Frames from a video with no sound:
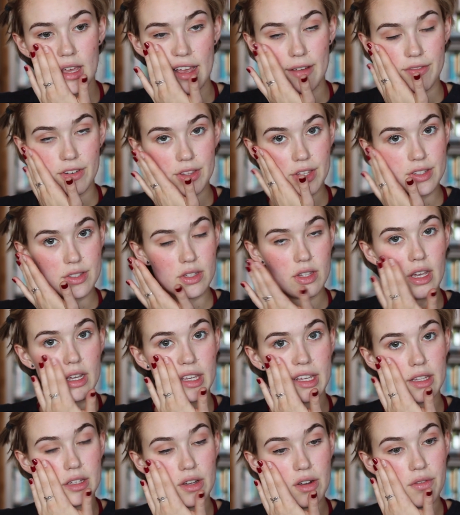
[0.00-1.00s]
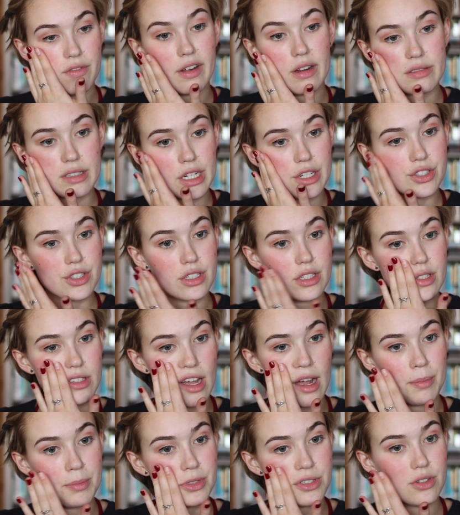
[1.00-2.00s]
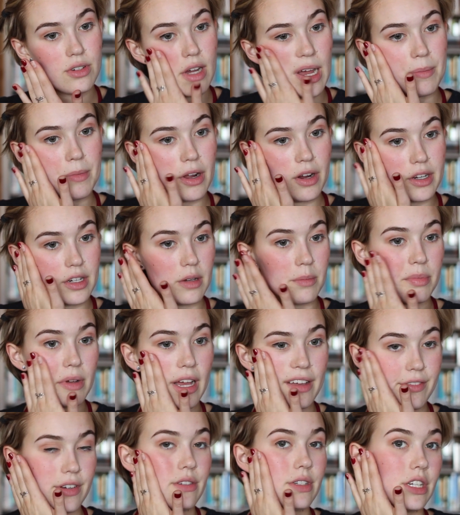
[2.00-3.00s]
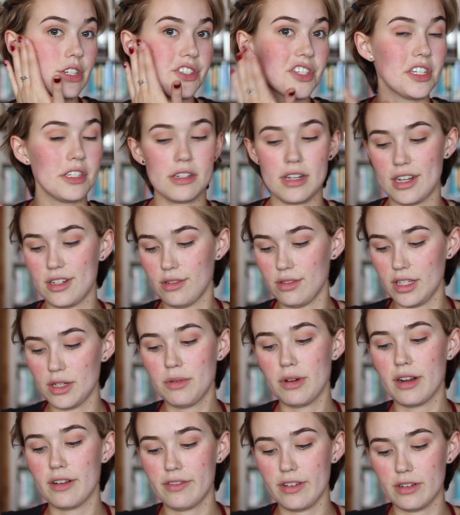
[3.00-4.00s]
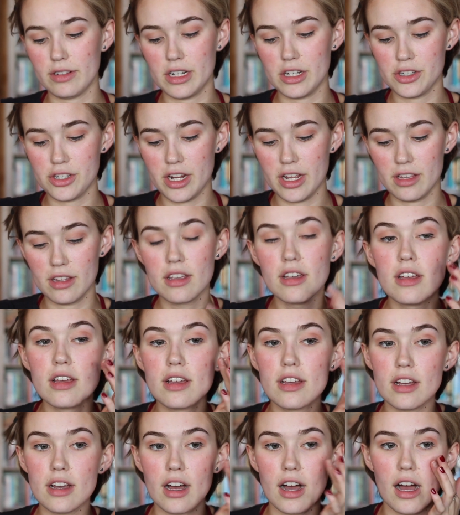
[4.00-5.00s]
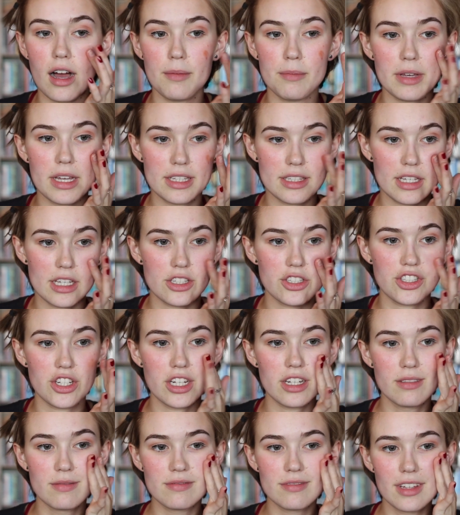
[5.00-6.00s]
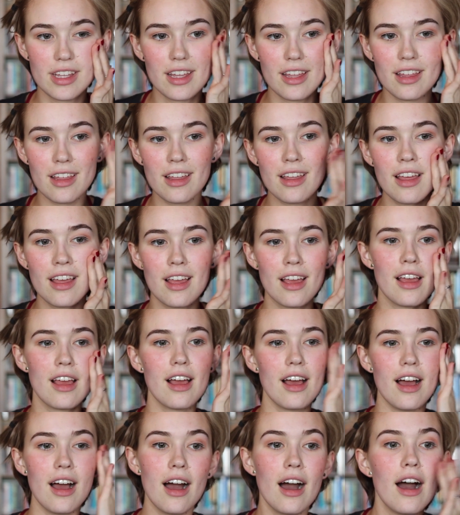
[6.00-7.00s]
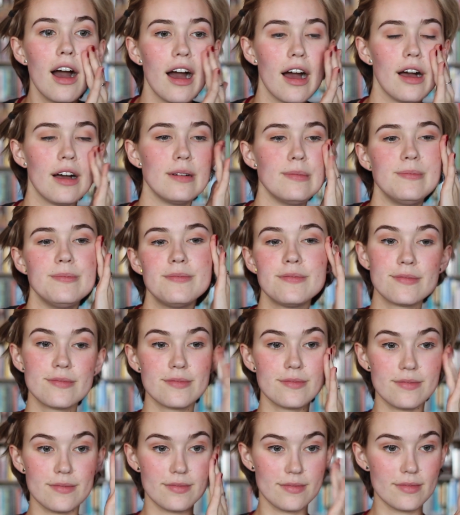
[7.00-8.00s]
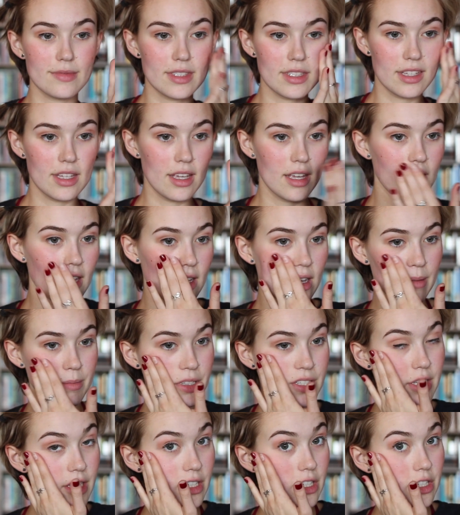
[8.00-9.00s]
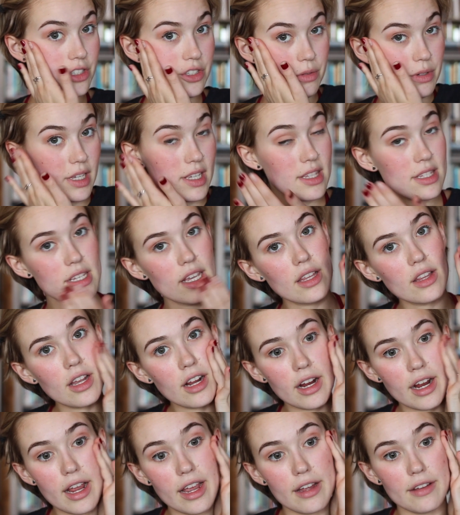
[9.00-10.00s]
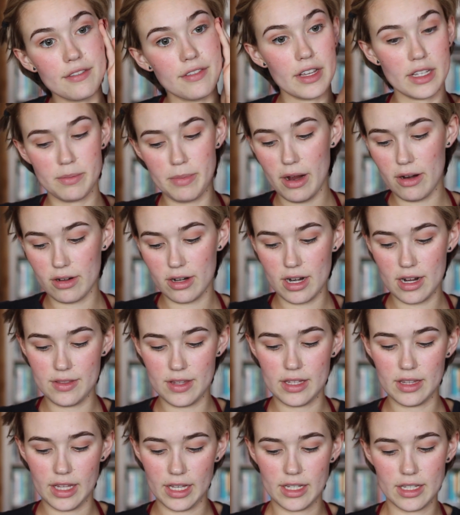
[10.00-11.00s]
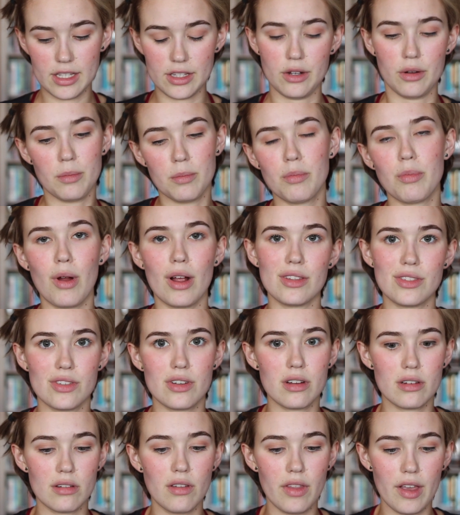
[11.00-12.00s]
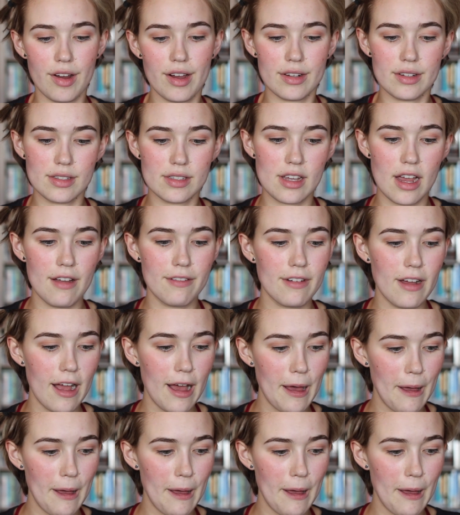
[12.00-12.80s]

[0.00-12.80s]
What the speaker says: And for this look, you know, foundation is optional. I'm not gonna apply foundation. I don't like wearing foundation. It's itchy. I'm just gonna do concealer and face powder and then like, you know, bronzer and all that kind of stuff.